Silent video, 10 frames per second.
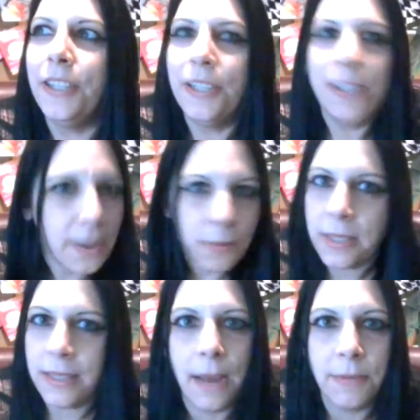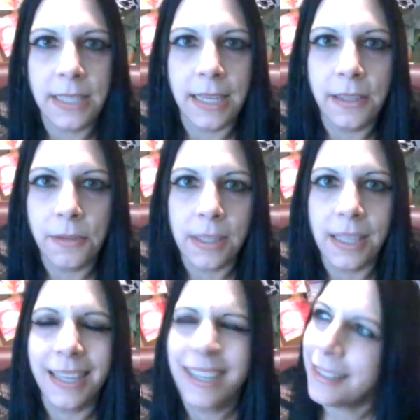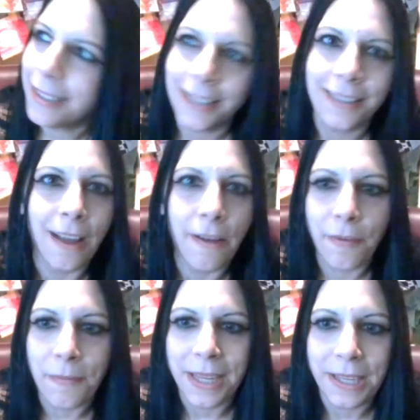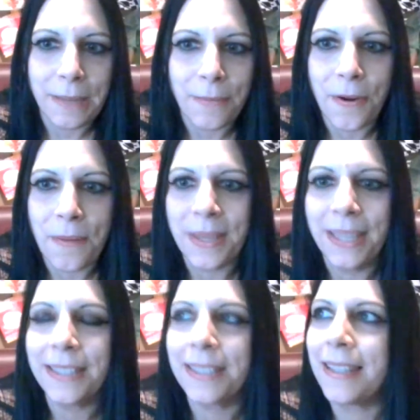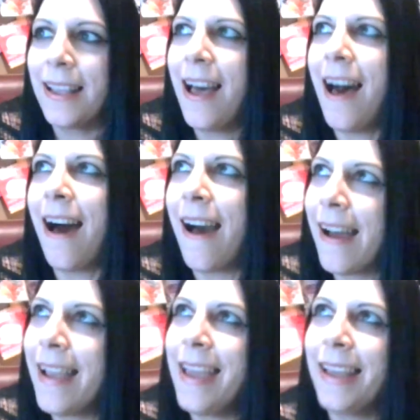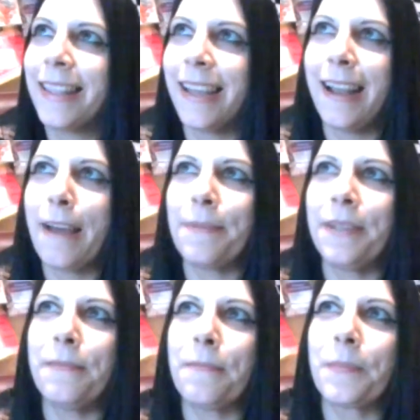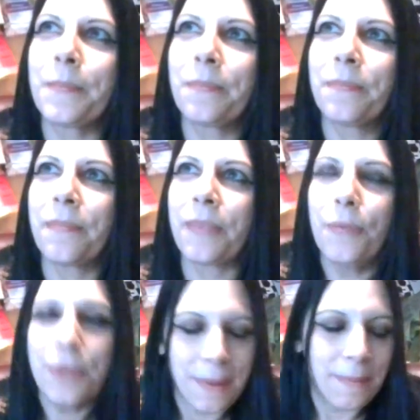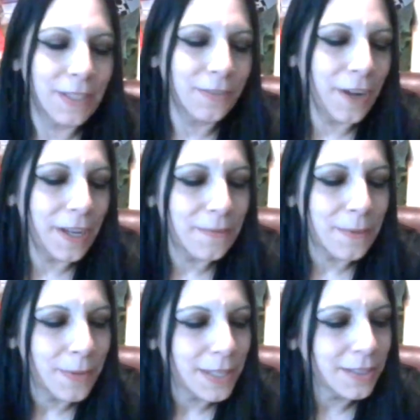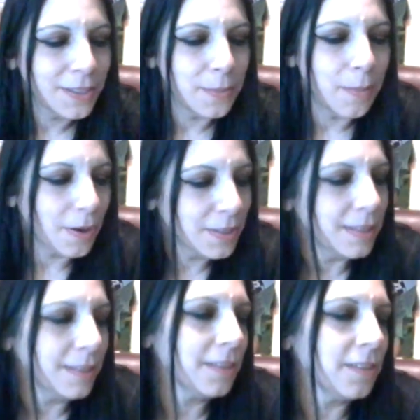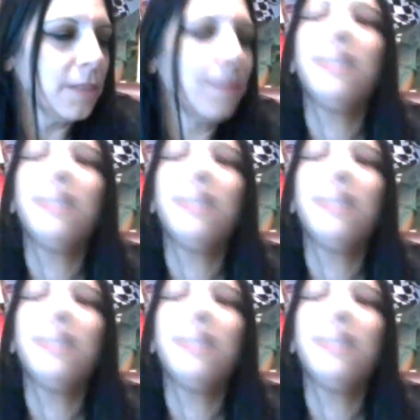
that was it, you were like, this is not for me anymore? Because I had that happen with my best friend. We went to Bar Sinister. It'd been